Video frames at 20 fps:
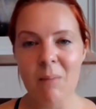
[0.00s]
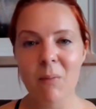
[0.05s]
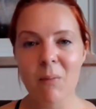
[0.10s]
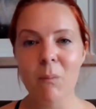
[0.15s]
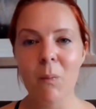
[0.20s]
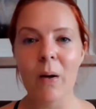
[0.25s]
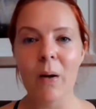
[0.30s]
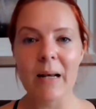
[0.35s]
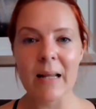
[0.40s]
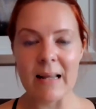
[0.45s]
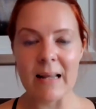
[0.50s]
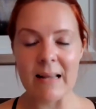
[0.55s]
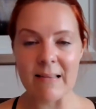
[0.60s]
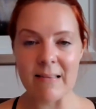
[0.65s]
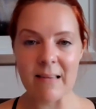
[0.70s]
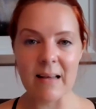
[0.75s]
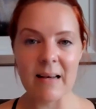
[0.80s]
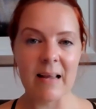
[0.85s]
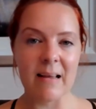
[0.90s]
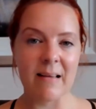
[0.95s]
But what
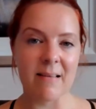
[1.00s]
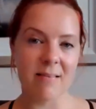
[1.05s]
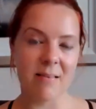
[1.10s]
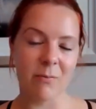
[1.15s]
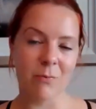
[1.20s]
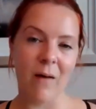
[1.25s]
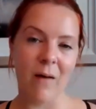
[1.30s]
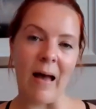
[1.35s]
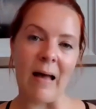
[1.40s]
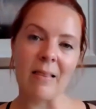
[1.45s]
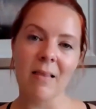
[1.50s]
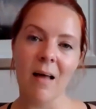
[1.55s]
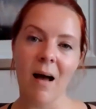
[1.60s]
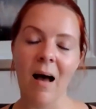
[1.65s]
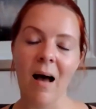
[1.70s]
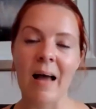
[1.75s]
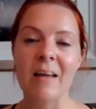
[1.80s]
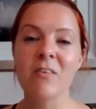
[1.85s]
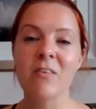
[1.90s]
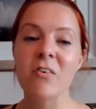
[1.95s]
isn't is the fact that
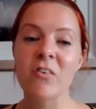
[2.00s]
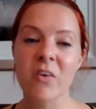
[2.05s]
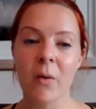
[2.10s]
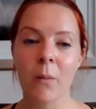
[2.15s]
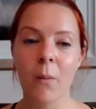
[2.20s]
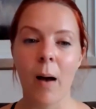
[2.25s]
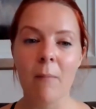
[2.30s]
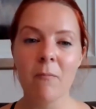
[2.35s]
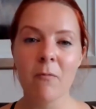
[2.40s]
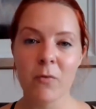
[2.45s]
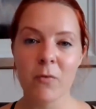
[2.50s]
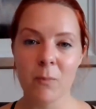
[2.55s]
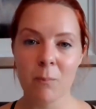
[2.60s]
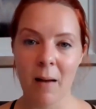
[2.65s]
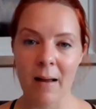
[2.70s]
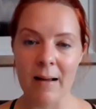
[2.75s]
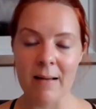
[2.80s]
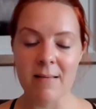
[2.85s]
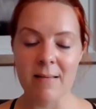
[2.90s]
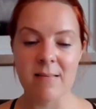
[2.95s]
I show up for
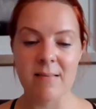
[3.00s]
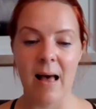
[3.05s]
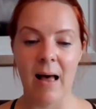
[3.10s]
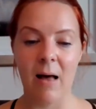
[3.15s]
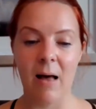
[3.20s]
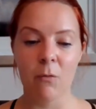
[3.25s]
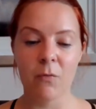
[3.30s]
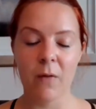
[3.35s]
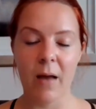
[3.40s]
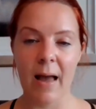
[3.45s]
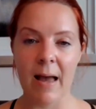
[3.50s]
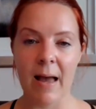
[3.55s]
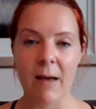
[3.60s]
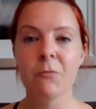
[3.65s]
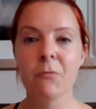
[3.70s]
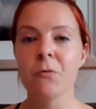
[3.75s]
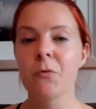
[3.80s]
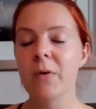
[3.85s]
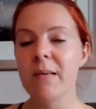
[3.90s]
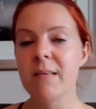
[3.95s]
myself
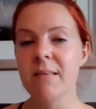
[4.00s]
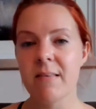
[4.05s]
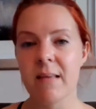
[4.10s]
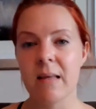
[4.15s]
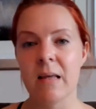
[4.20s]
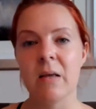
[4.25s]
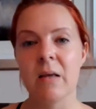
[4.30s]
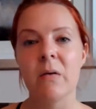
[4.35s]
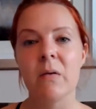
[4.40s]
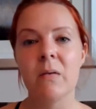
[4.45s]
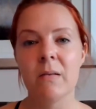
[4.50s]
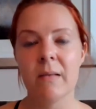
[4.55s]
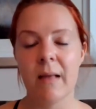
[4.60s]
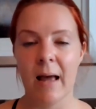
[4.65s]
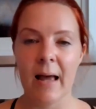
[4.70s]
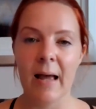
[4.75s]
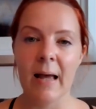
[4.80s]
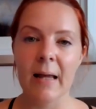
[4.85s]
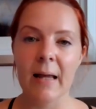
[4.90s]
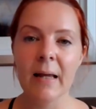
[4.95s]
every single
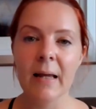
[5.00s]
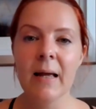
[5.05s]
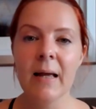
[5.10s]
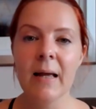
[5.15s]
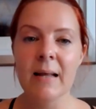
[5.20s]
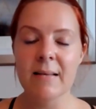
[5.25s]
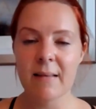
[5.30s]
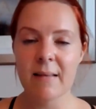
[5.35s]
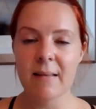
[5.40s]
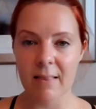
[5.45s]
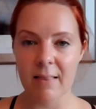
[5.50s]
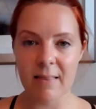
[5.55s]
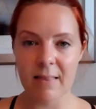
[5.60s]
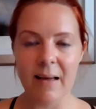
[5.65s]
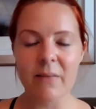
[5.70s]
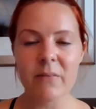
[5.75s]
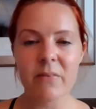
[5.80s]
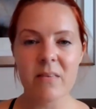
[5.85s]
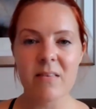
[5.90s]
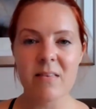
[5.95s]
day.
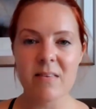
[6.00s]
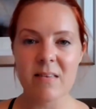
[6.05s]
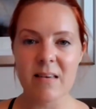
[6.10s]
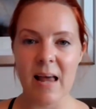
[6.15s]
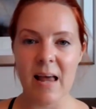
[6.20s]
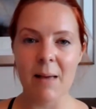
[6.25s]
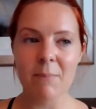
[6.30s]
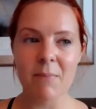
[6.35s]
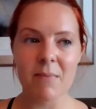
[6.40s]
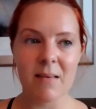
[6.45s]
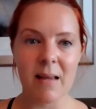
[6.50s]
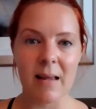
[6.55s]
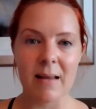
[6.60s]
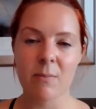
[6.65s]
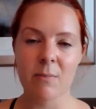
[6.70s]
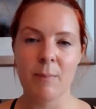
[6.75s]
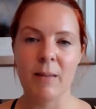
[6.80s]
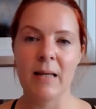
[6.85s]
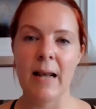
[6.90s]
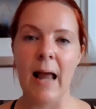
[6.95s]
10,000 steps
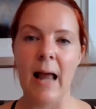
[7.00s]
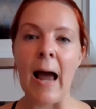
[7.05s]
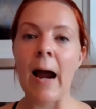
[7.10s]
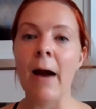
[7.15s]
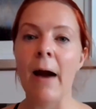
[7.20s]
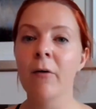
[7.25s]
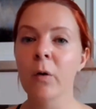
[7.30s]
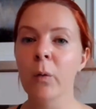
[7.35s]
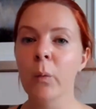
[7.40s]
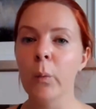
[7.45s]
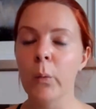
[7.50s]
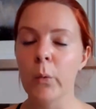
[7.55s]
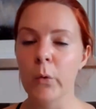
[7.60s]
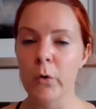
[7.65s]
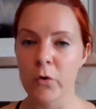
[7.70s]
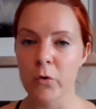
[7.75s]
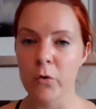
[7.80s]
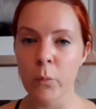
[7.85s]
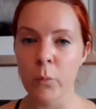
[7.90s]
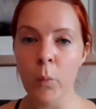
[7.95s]
takes me an hour and a
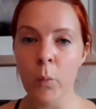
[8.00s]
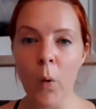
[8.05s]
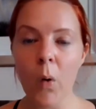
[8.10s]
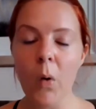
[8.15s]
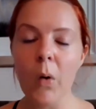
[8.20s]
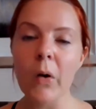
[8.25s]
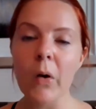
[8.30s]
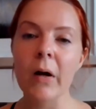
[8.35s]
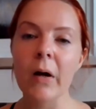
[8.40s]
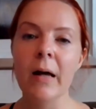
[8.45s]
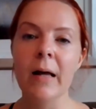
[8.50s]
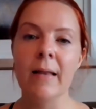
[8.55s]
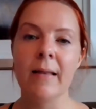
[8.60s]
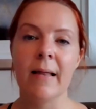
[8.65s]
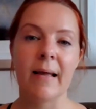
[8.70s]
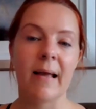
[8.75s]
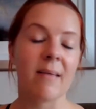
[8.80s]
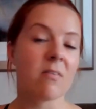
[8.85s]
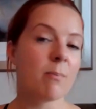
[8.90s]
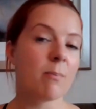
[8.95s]
quarter's walk.
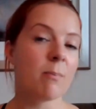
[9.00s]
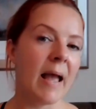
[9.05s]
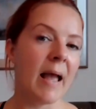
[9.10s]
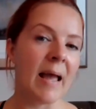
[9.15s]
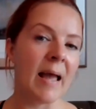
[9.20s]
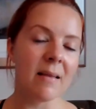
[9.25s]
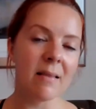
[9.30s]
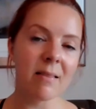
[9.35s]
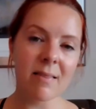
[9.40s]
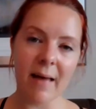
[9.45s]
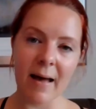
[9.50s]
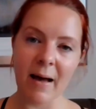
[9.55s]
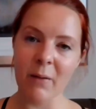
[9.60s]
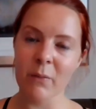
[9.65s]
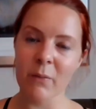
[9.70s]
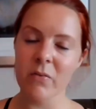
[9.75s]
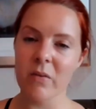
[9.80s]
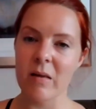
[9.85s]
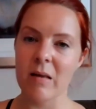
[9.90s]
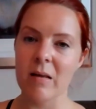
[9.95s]
It gets me
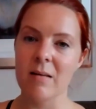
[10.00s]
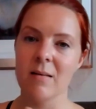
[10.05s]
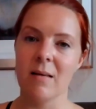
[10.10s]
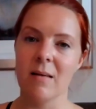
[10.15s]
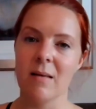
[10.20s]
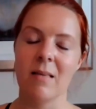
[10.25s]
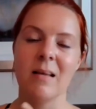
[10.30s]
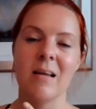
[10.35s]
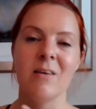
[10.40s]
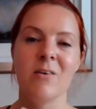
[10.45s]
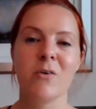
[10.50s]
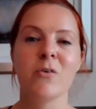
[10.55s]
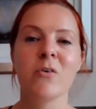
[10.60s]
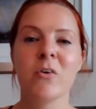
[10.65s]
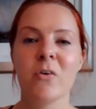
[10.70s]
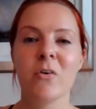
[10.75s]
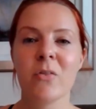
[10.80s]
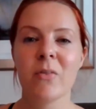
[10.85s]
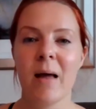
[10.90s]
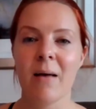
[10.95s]
8,000. And then I do
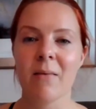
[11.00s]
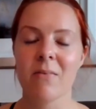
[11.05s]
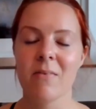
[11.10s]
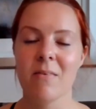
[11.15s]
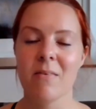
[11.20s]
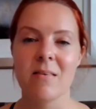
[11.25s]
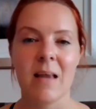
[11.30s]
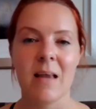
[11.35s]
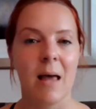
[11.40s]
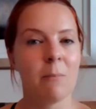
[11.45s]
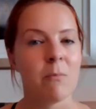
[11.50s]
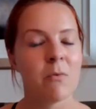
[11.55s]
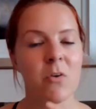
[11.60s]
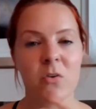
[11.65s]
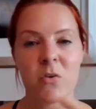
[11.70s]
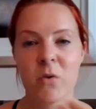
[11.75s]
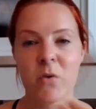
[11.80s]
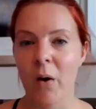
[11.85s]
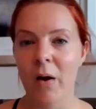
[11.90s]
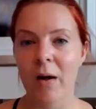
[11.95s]
2,000 steps
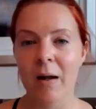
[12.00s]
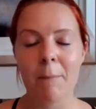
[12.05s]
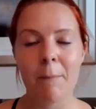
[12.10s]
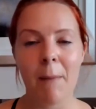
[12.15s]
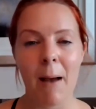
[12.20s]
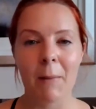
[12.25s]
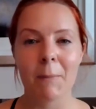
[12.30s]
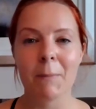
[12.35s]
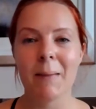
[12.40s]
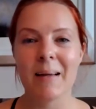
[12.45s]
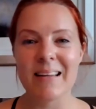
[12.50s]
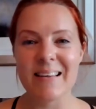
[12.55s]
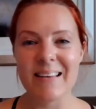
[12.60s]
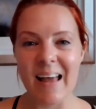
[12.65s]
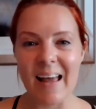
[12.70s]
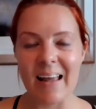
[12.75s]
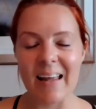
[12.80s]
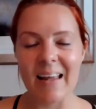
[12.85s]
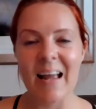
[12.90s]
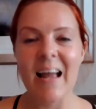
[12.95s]
just going about my
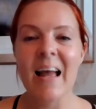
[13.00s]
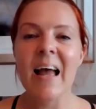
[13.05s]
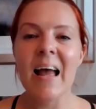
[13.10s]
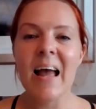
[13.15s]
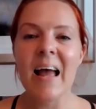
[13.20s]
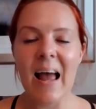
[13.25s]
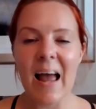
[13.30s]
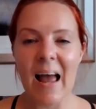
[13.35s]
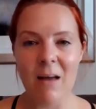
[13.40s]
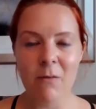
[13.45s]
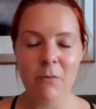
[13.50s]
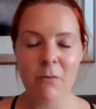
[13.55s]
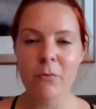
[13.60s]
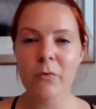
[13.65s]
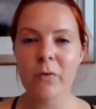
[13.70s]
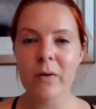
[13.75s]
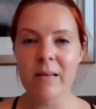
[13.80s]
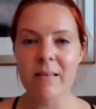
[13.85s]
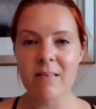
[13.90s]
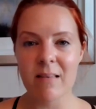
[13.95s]
day.
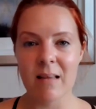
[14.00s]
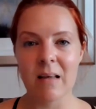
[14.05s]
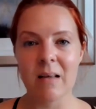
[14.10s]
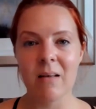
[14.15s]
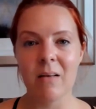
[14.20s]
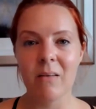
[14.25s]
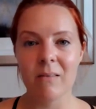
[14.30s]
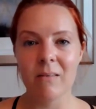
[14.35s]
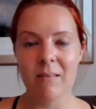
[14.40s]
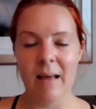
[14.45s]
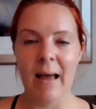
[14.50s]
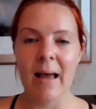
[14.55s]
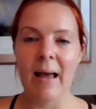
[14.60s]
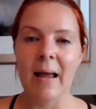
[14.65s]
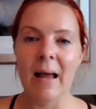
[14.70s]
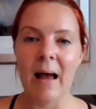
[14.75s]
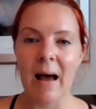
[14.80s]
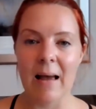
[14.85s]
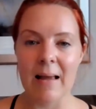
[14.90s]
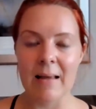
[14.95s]
Every single
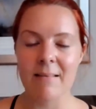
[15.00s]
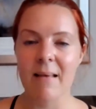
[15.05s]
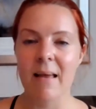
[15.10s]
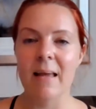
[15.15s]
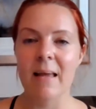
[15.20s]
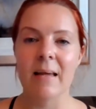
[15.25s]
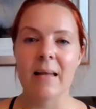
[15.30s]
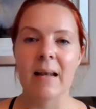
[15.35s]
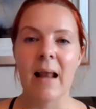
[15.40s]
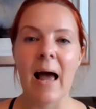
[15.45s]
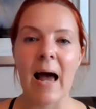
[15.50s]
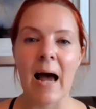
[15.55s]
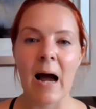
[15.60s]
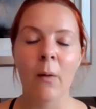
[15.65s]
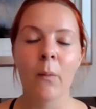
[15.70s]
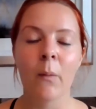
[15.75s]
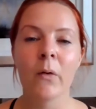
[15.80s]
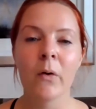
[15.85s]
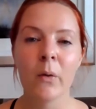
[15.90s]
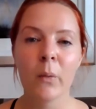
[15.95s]
day, I take an
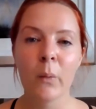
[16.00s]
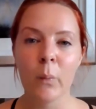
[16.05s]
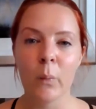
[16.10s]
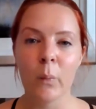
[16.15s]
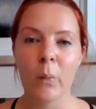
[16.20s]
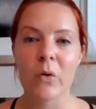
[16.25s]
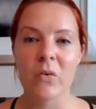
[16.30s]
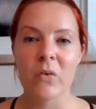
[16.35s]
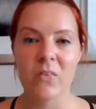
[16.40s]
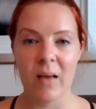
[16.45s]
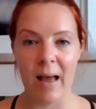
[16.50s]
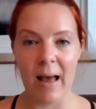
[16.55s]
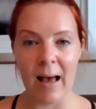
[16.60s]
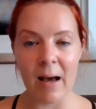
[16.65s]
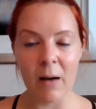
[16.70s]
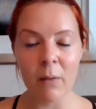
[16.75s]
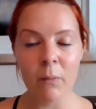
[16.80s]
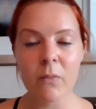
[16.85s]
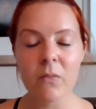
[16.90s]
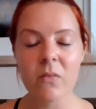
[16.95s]
hour and a quarter
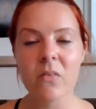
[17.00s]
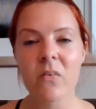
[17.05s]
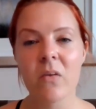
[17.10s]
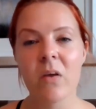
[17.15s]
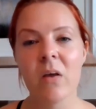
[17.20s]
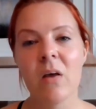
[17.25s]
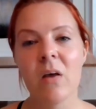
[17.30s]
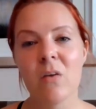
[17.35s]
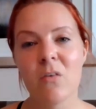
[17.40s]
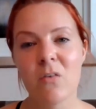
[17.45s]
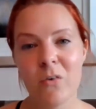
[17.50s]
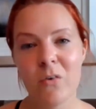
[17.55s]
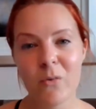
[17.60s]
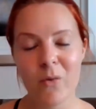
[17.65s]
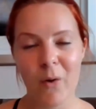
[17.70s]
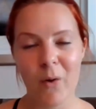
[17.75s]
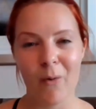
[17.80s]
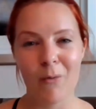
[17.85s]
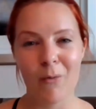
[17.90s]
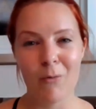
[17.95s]
out to
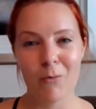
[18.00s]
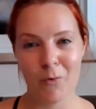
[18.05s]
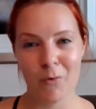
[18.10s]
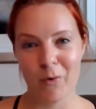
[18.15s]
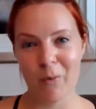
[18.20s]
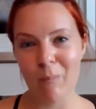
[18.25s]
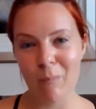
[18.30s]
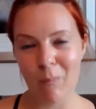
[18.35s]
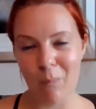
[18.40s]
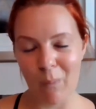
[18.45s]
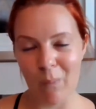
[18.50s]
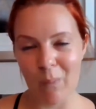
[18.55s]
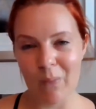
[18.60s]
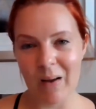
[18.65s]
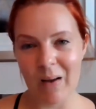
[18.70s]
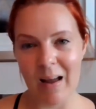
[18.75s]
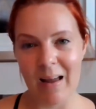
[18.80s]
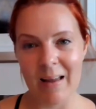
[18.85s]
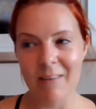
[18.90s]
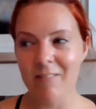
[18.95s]
go for a
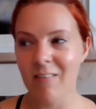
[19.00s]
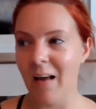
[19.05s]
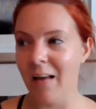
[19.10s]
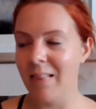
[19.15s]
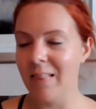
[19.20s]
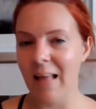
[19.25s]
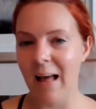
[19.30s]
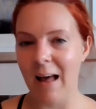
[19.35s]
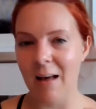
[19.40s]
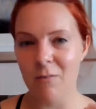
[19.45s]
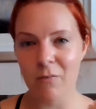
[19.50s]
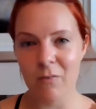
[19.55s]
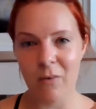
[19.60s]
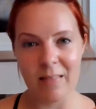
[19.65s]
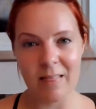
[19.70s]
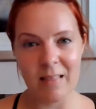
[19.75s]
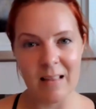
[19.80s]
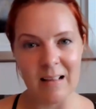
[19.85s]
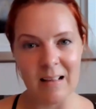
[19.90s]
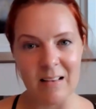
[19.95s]
walk. I have done that for,
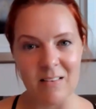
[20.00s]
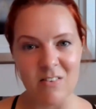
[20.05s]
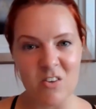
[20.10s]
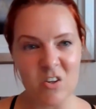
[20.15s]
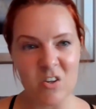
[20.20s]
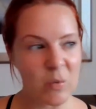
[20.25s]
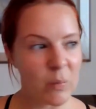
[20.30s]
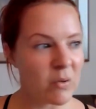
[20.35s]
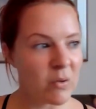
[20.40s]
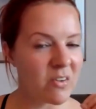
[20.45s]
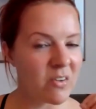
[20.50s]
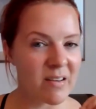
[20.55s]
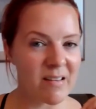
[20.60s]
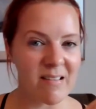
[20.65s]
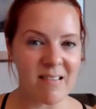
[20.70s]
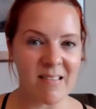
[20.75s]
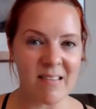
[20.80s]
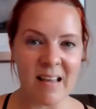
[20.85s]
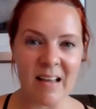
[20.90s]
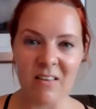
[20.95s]
I think it's
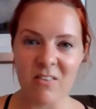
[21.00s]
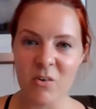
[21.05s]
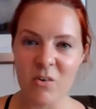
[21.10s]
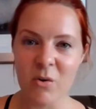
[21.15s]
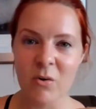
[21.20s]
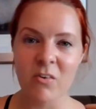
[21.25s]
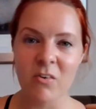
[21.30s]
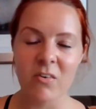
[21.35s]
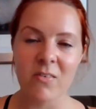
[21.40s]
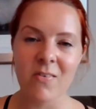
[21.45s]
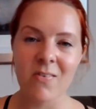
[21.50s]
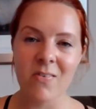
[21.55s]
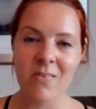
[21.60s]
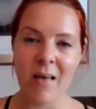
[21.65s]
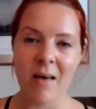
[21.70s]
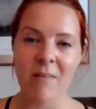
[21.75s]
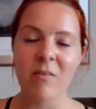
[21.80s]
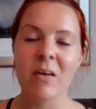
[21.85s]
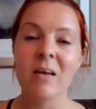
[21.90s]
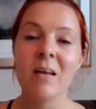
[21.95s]
206,
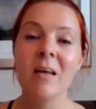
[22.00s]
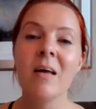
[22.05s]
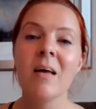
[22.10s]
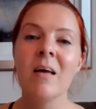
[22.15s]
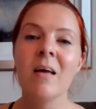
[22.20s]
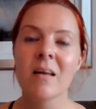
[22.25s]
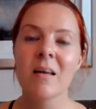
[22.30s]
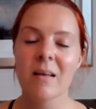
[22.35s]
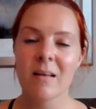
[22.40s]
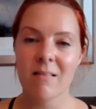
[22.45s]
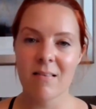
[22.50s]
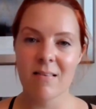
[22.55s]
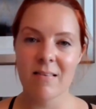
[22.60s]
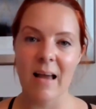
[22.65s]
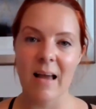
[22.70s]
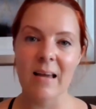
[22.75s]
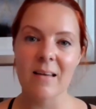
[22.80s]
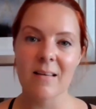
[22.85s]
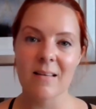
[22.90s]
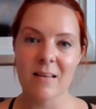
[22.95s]
207
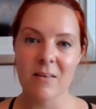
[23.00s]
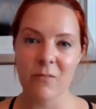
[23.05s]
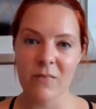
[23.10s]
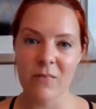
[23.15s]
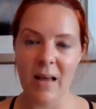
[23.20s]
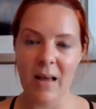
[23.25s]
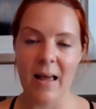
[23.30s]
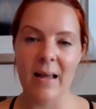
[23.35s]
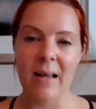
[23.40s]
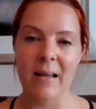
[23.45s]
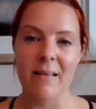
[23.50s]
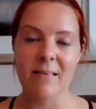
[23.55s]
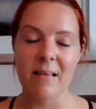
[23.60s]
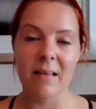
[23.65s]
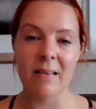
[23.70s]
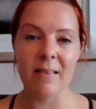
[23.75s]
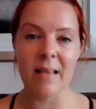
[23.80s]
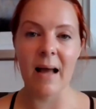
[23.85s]
consecutive days.